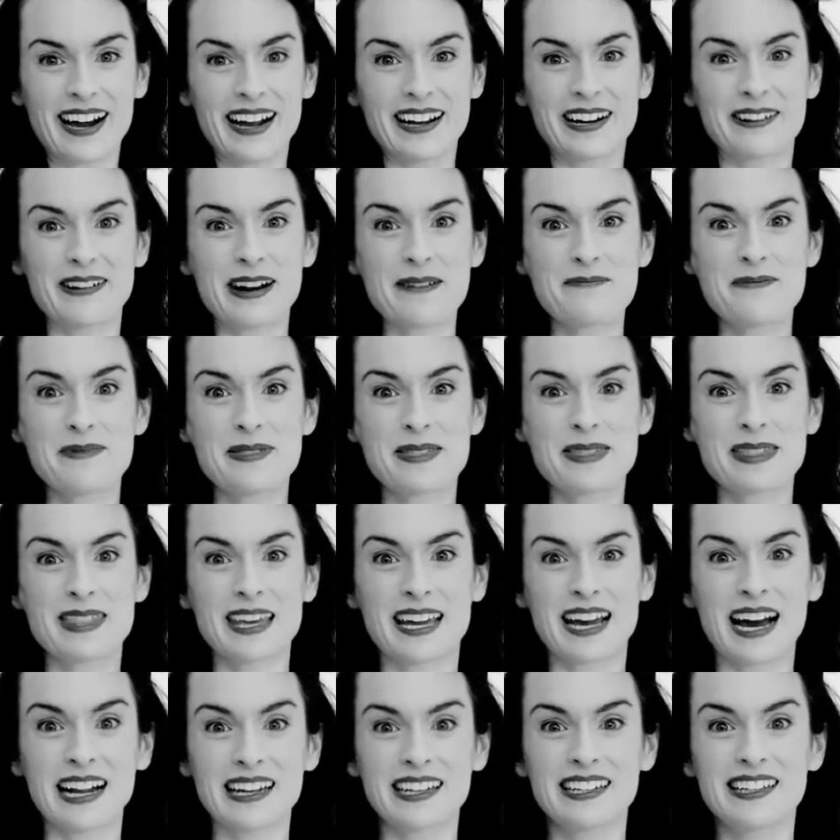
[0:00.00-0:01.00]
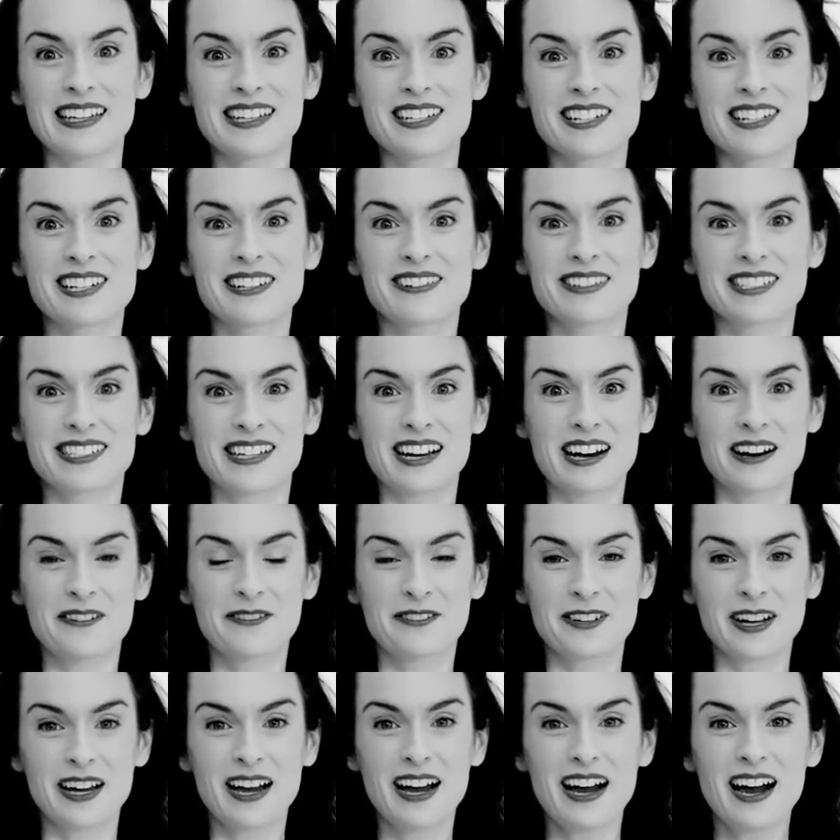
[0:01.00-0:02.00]
I grabbed the colour that she was
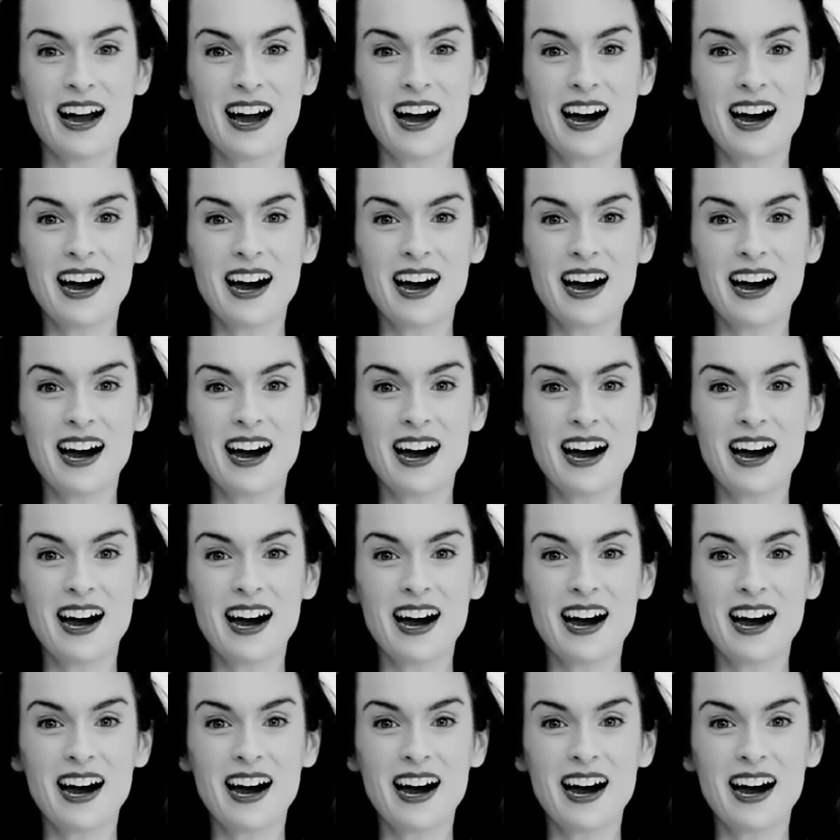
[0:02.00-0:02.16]
after,